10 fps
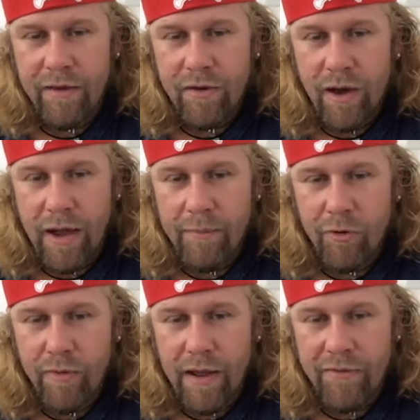I'm
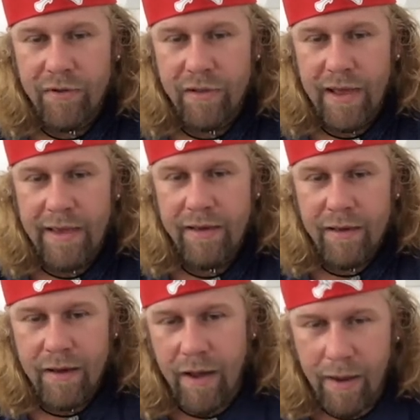around the lake,
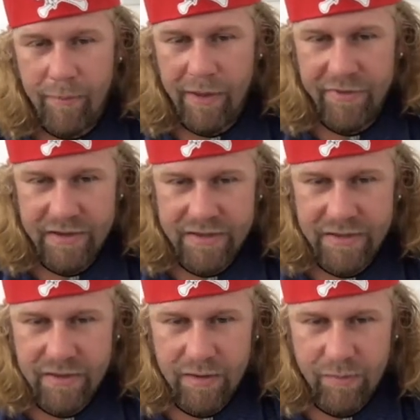I'm at this
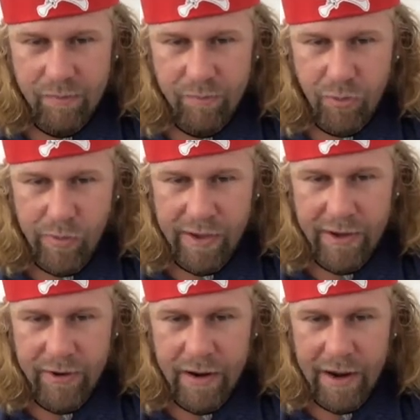point
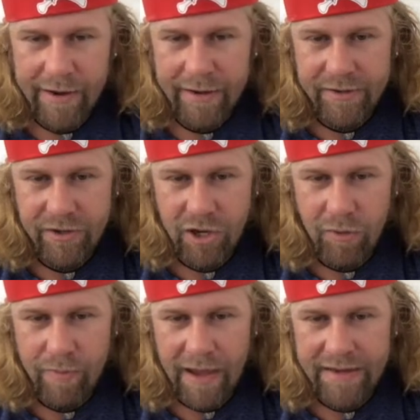here, I need to go
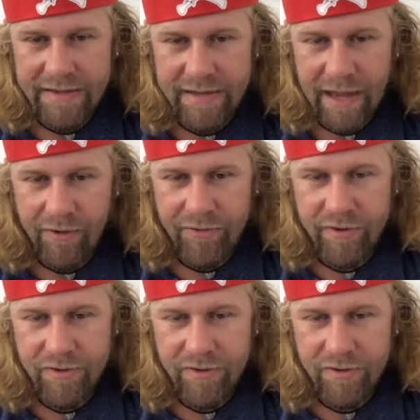back south,